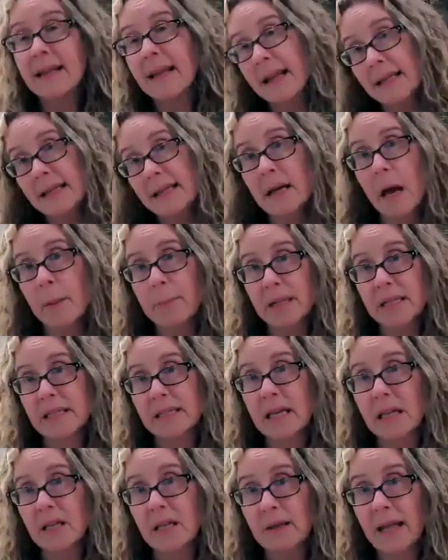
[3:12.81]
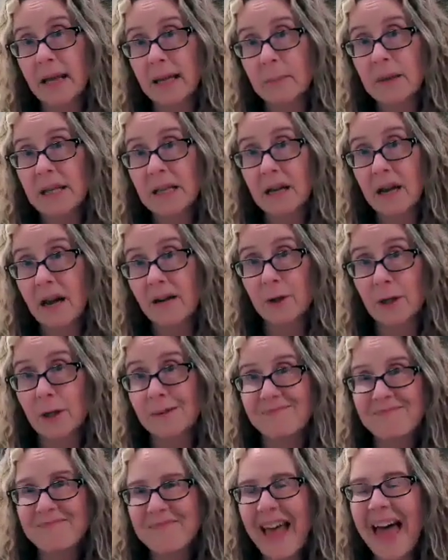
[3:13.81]
and any topics that you'd like me to
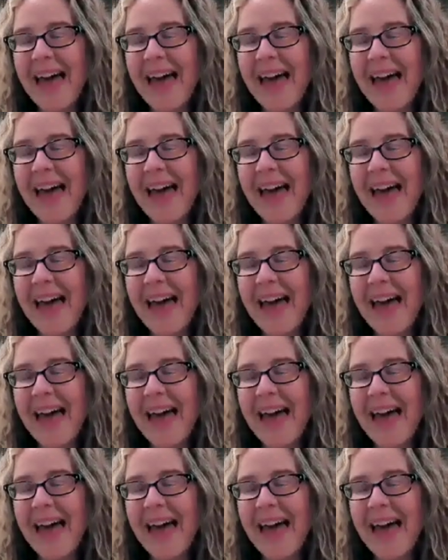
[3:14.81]
cover.